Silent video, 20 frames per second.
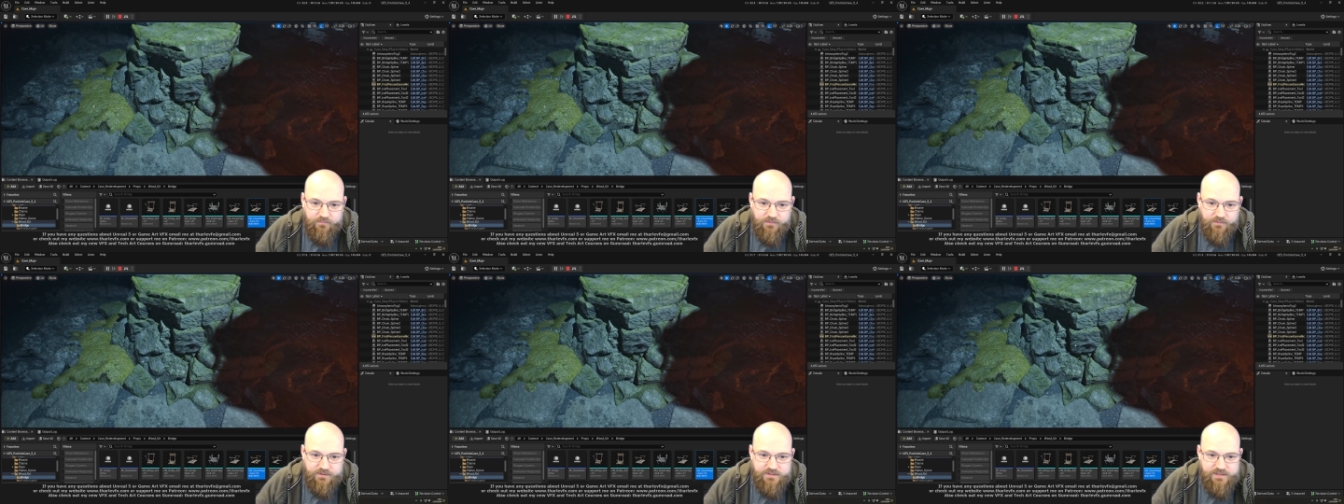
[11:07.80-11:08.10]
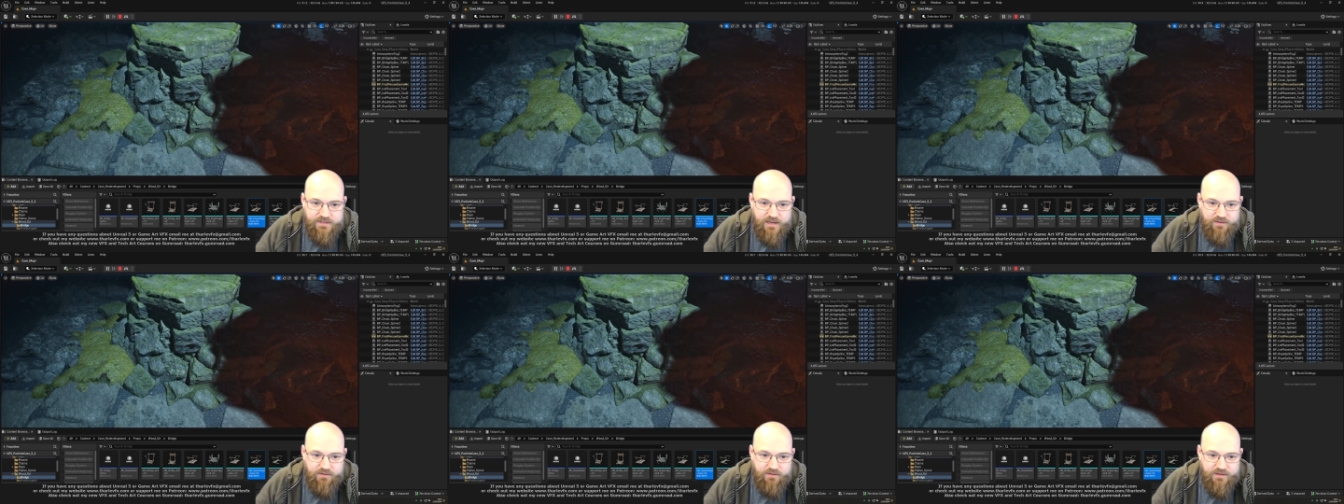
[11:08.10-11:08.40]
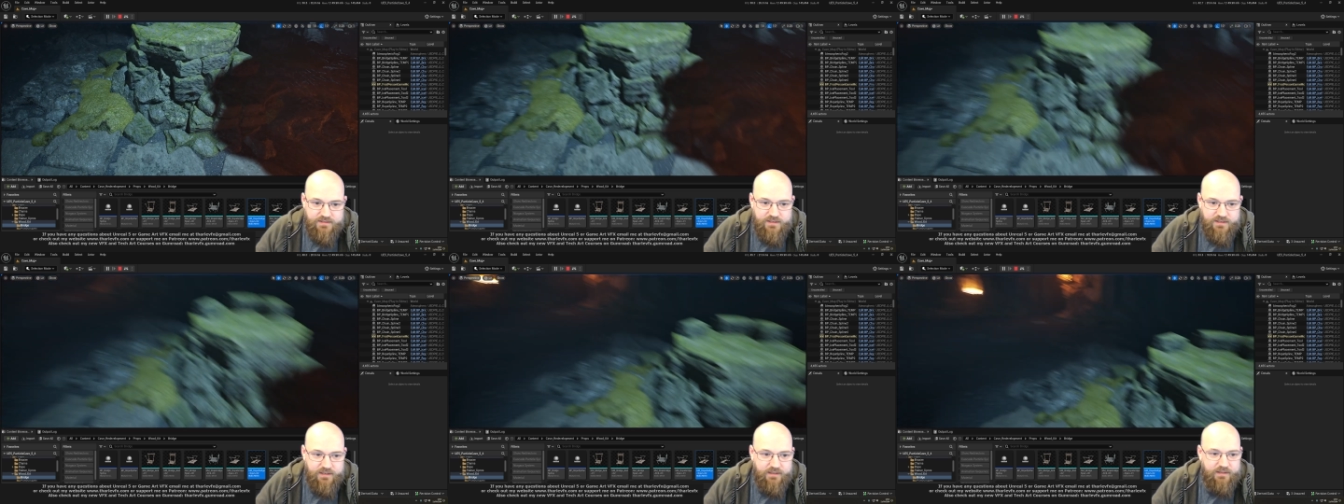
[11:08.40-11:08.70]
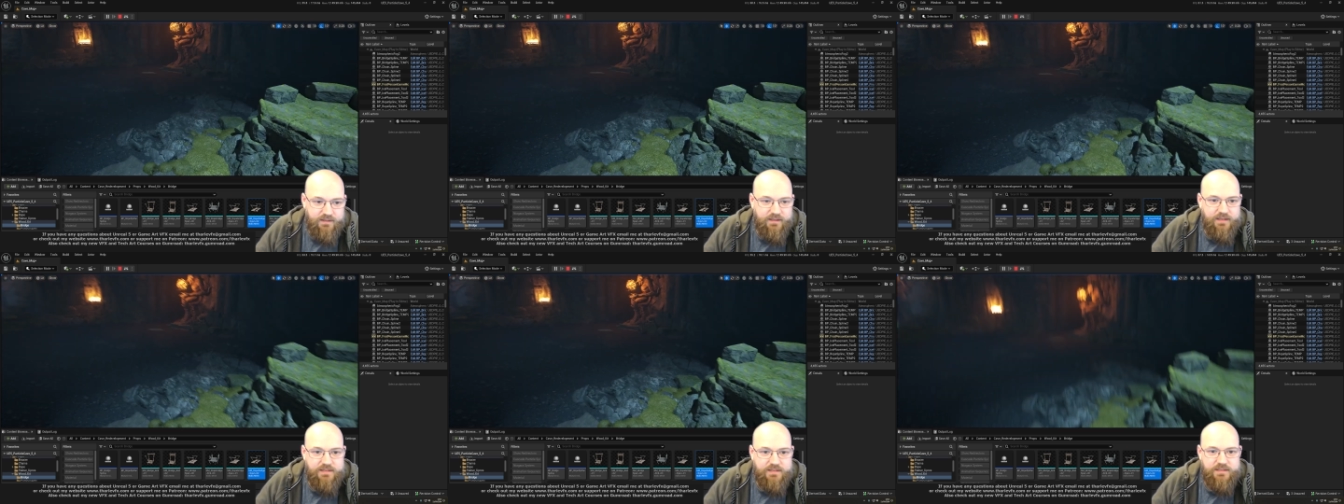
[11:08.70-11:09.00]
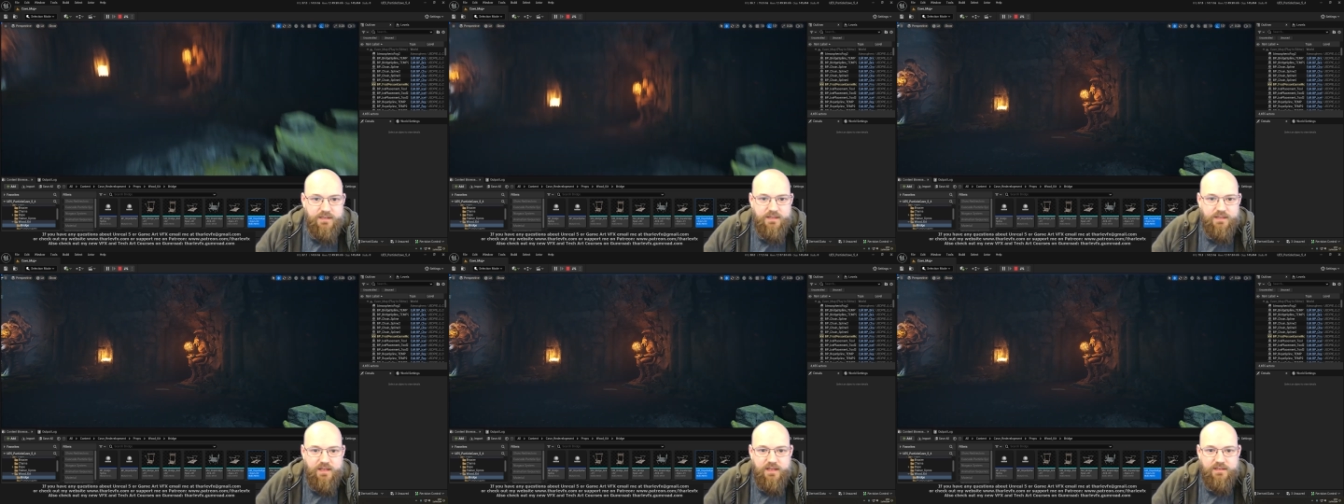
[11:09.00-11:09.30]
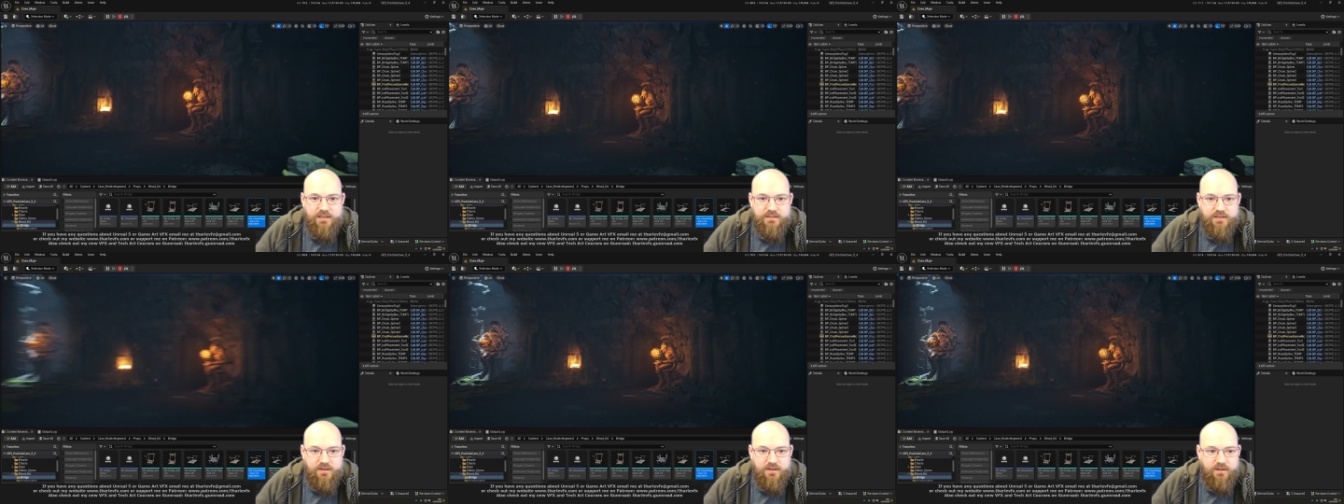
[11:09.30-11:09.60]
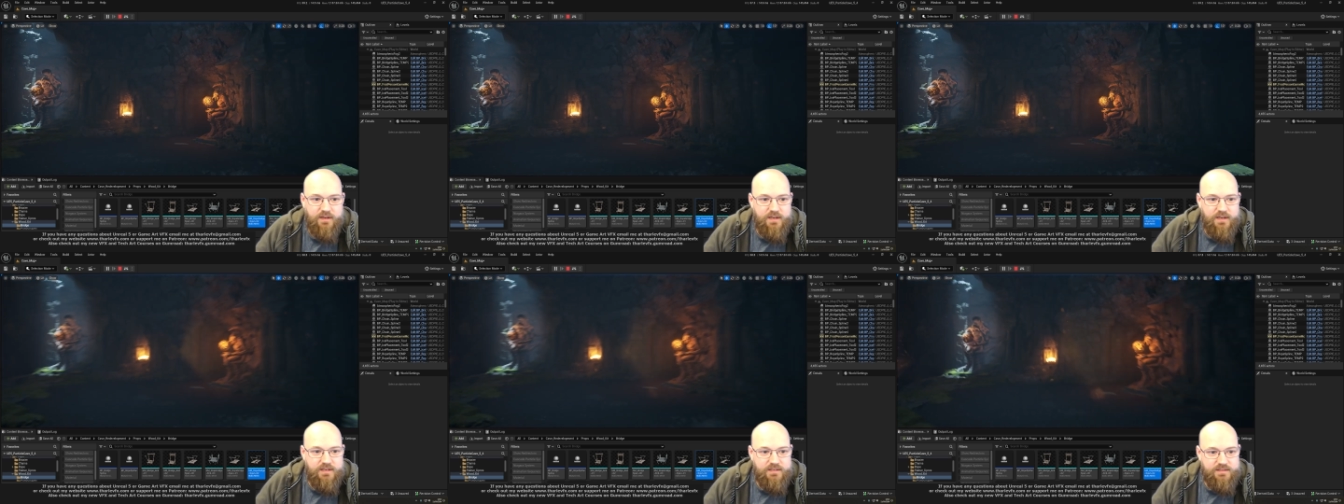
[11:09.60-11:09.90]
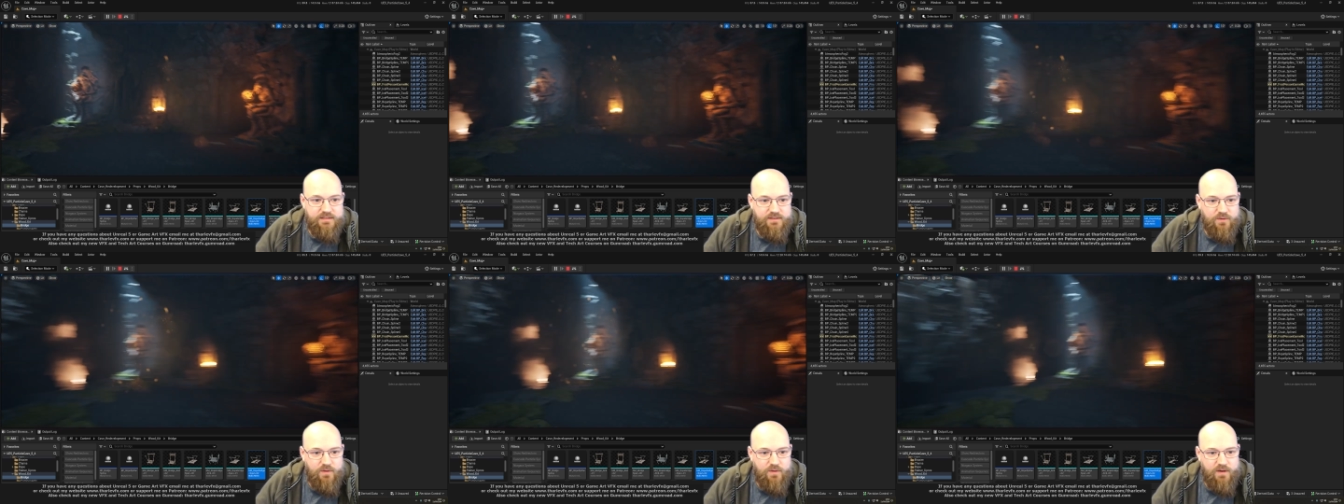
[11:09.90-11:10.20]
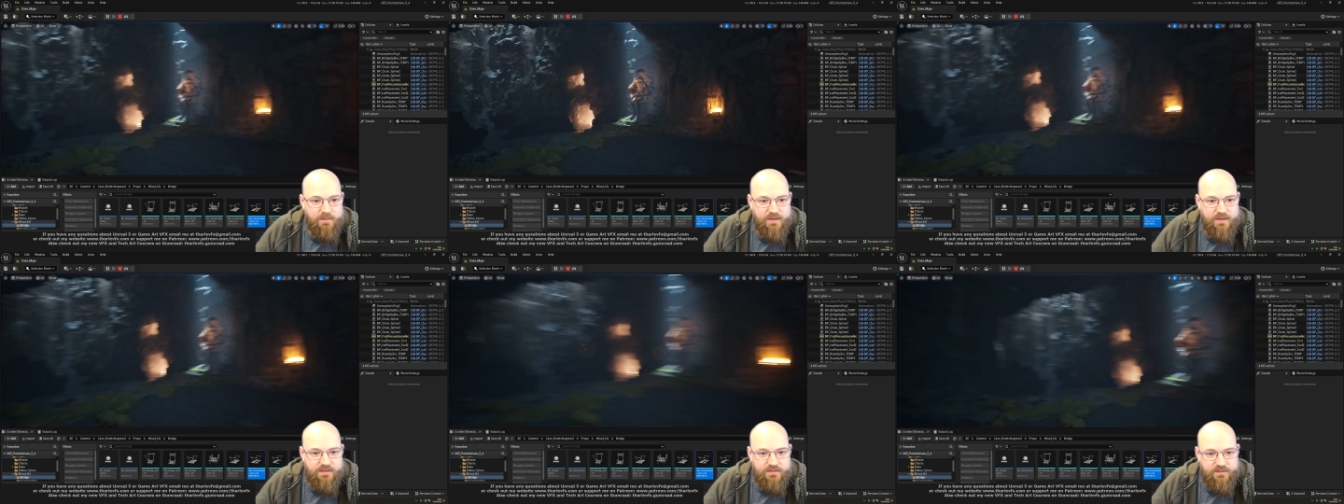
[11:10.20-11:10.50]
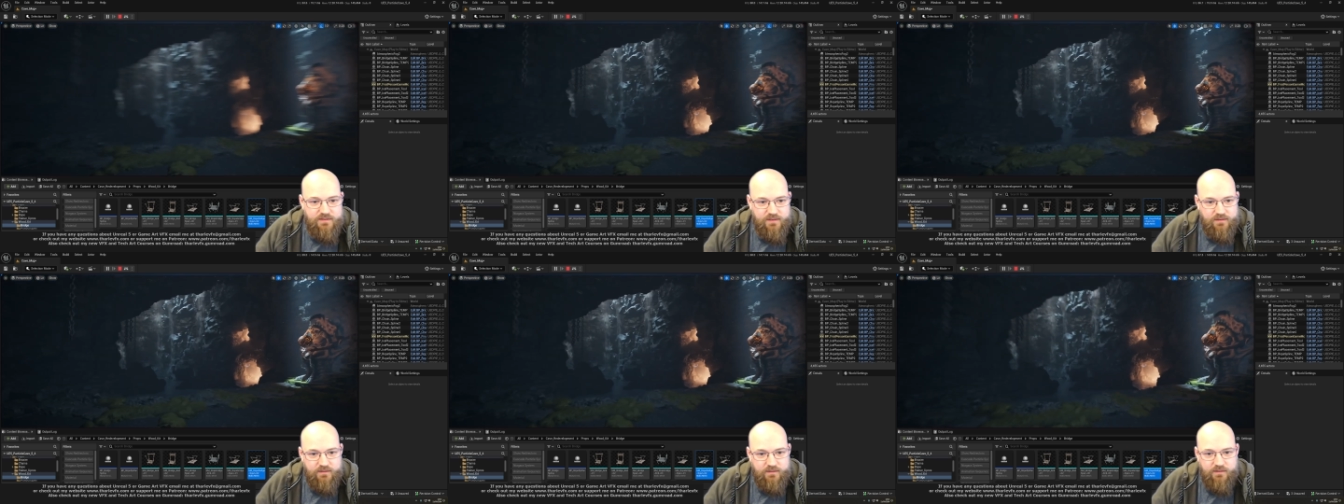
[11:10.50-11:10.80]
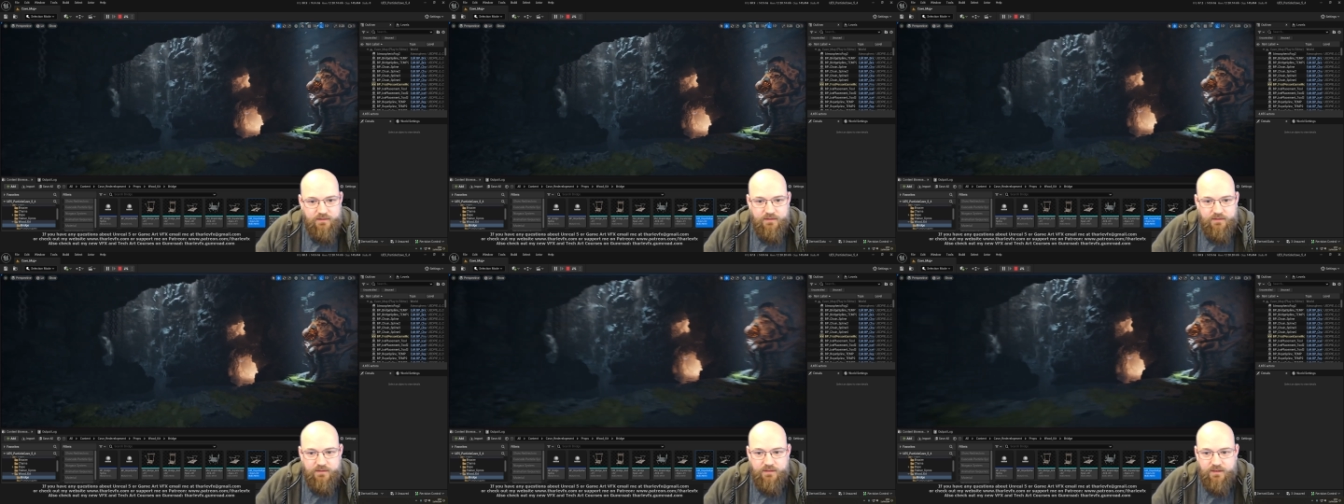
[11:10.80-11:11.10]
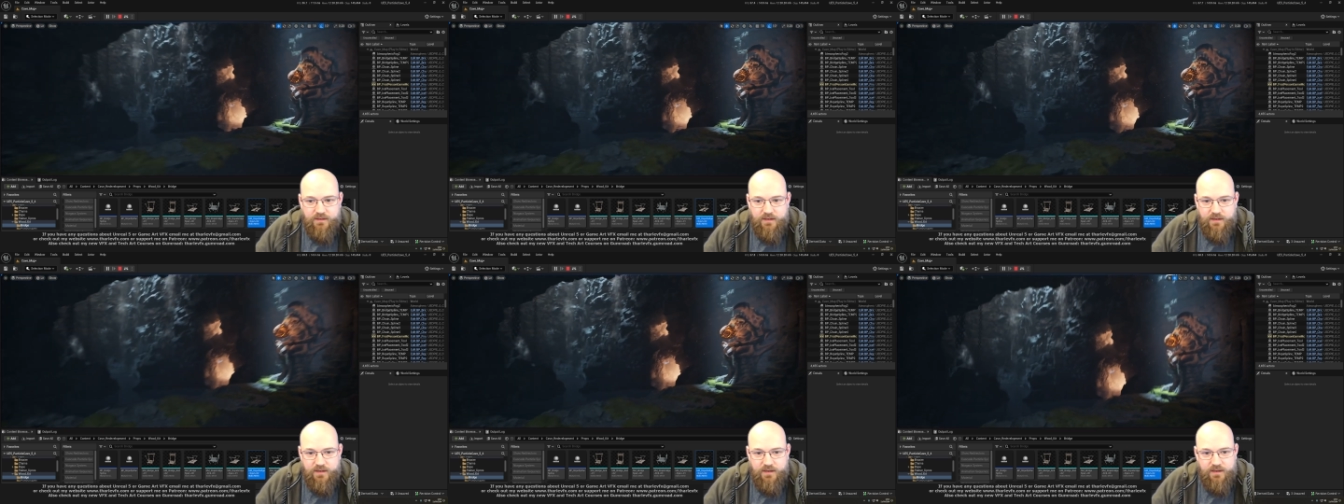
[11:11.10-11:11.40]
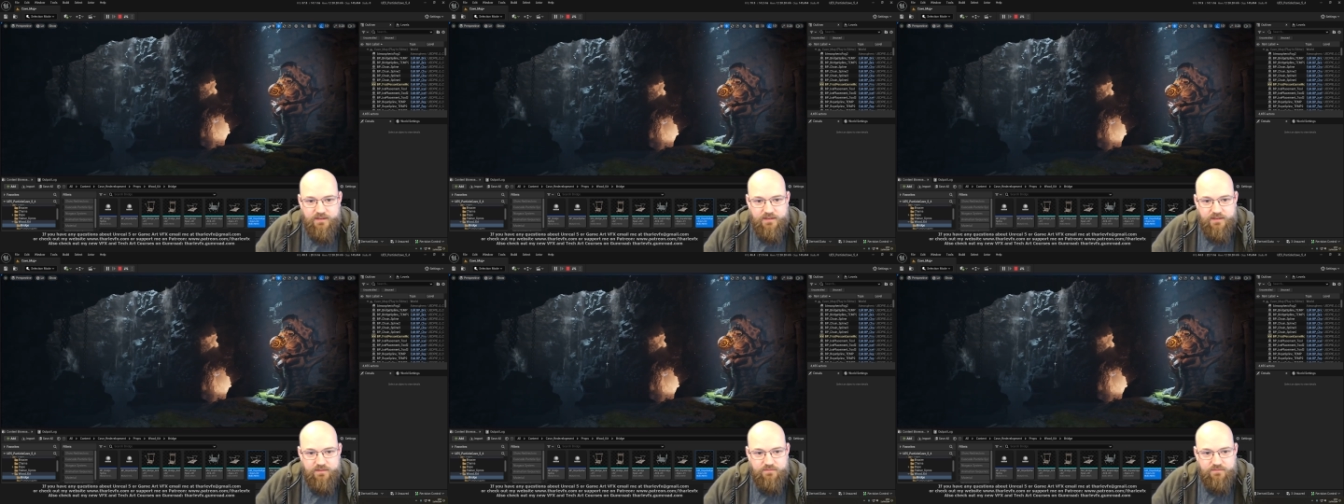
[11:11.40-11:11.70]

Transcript: set dressing and things like that. So still quite a bit to do. And then